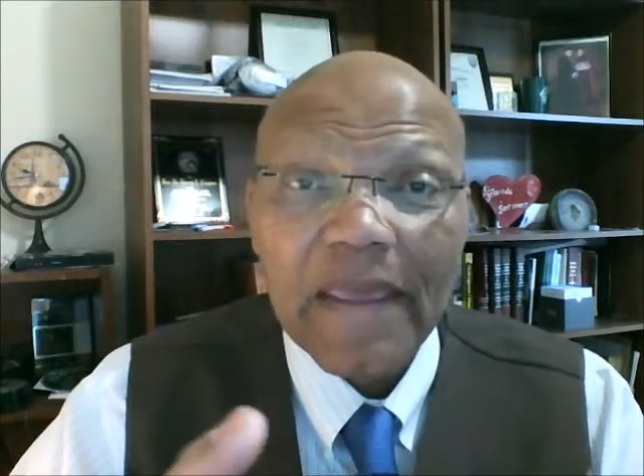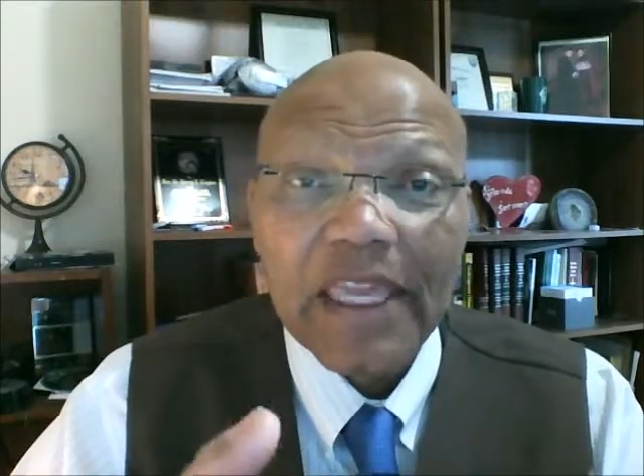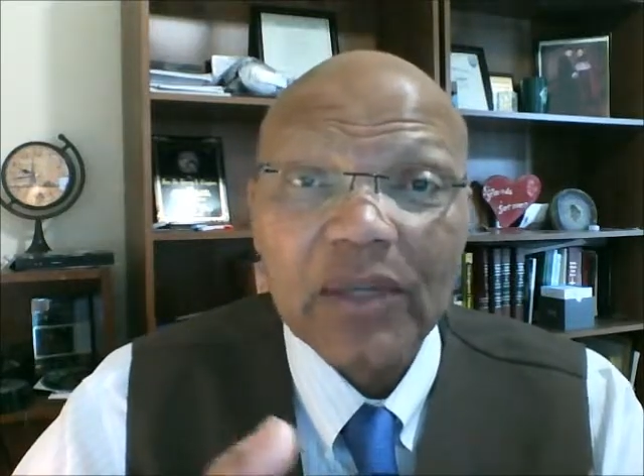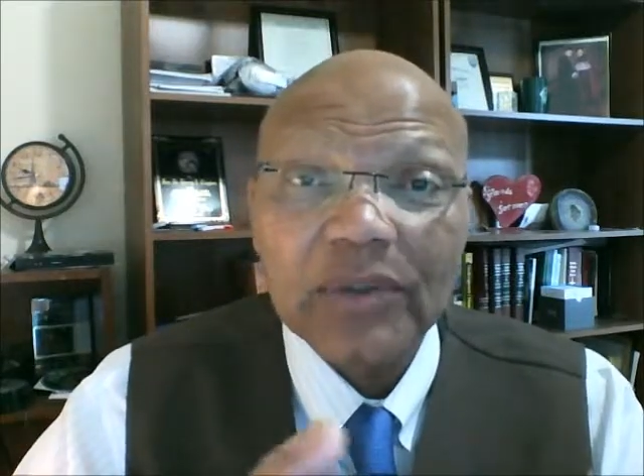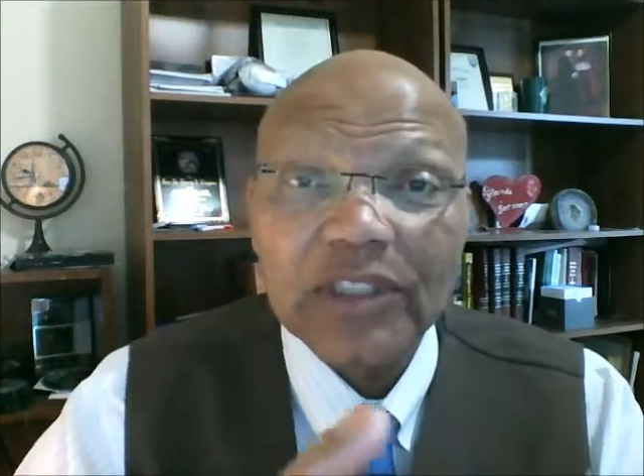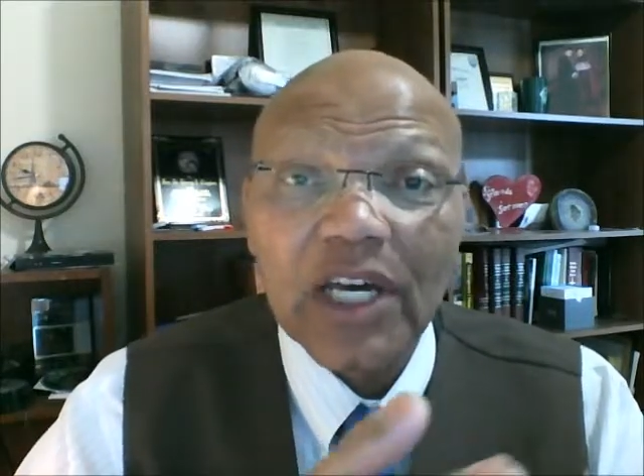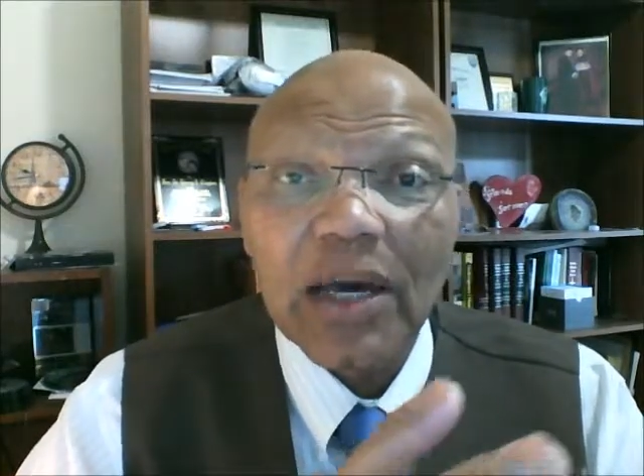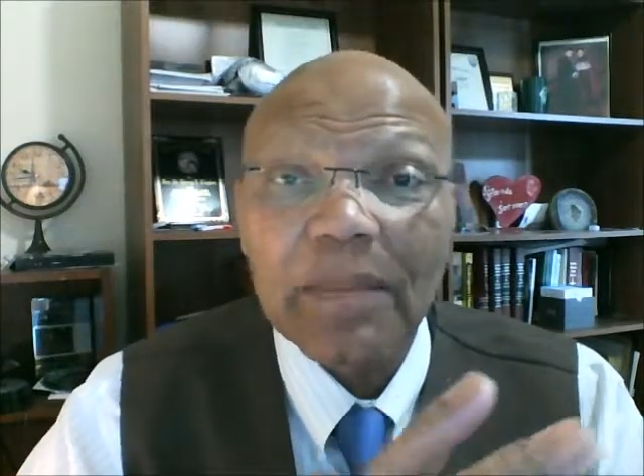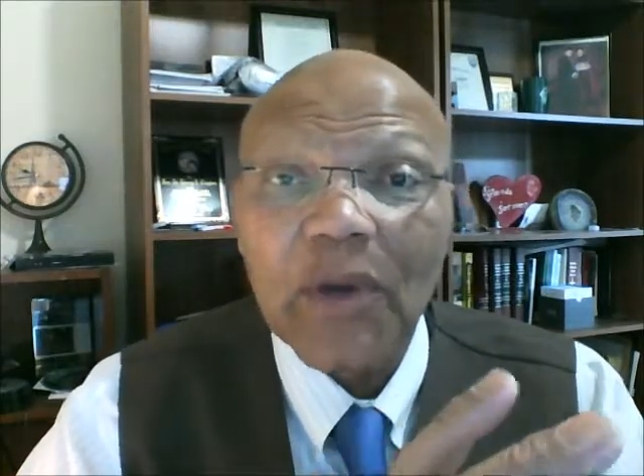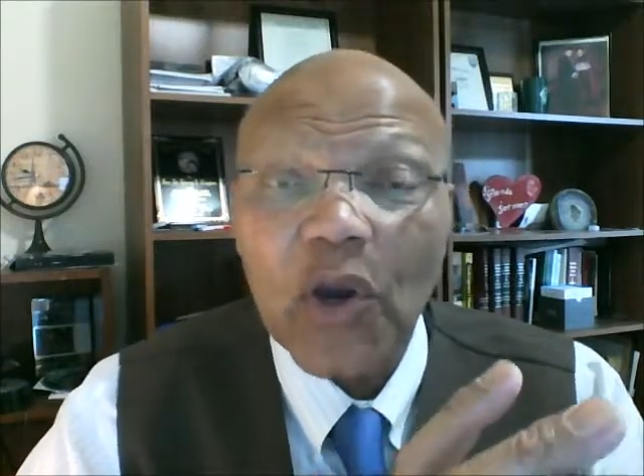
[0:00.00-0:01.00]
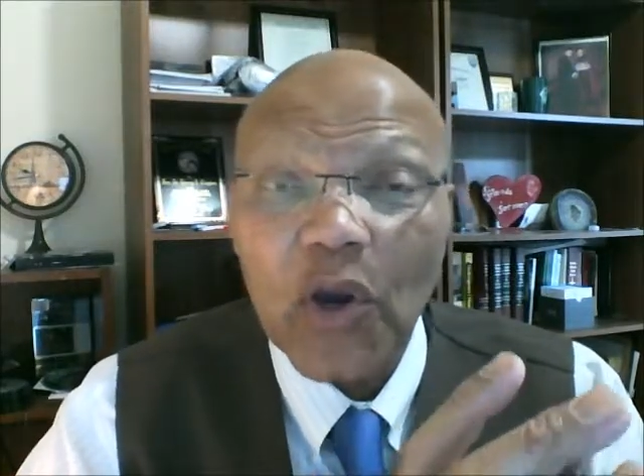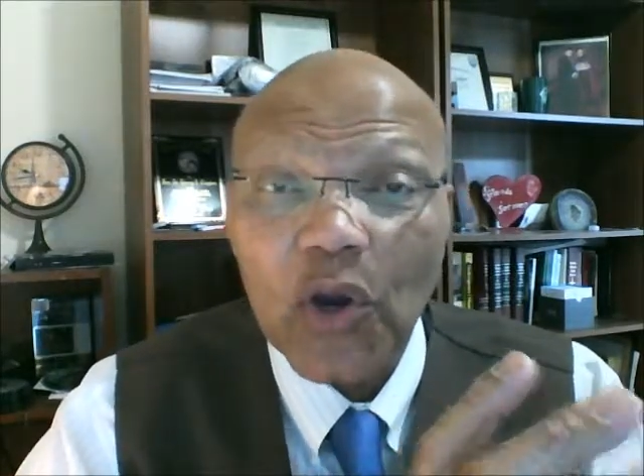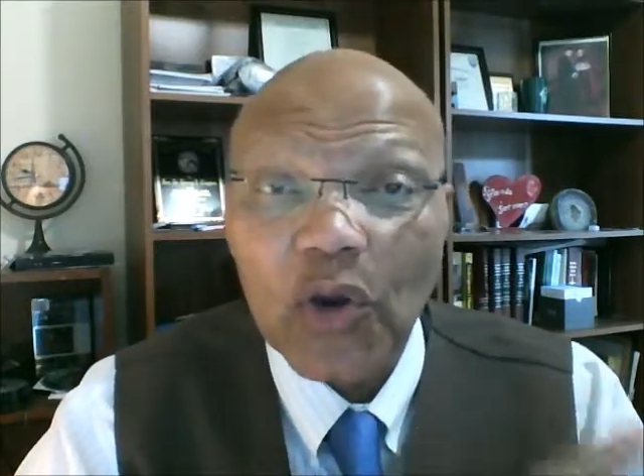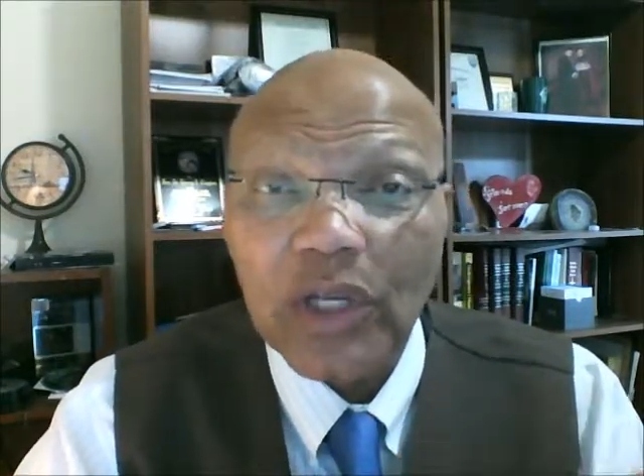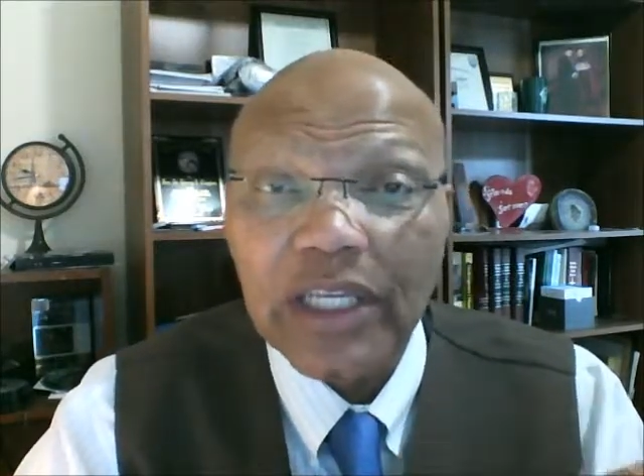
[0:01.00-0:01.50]
He was up
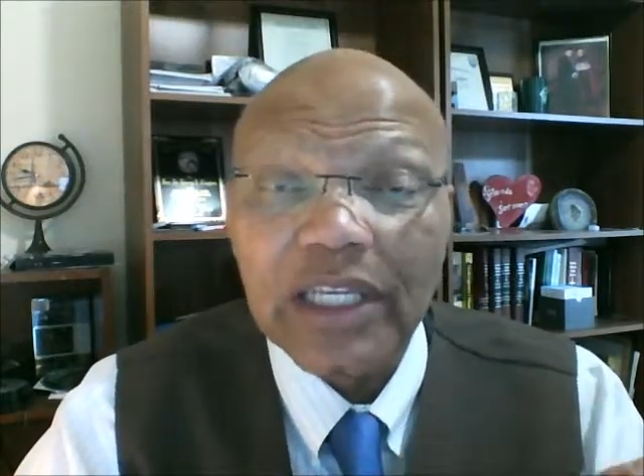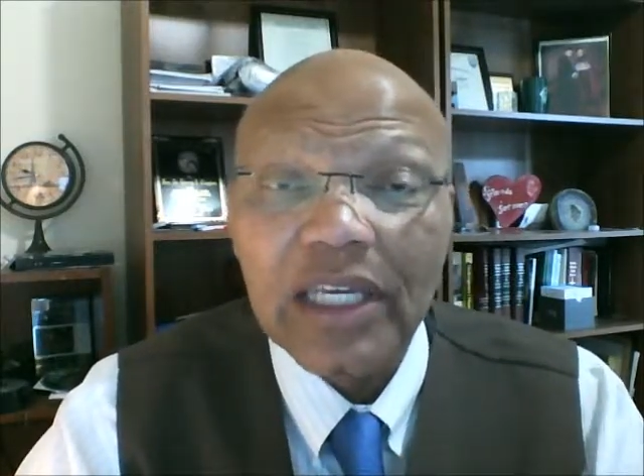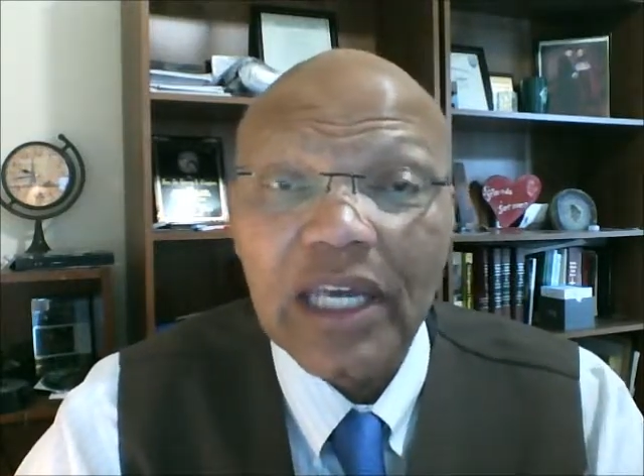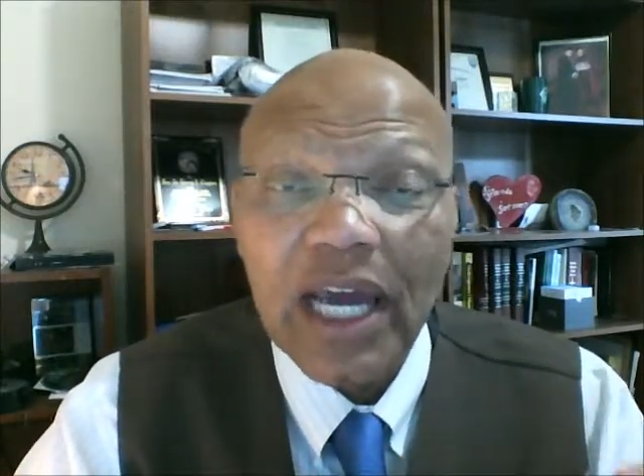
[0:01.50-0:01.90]
early,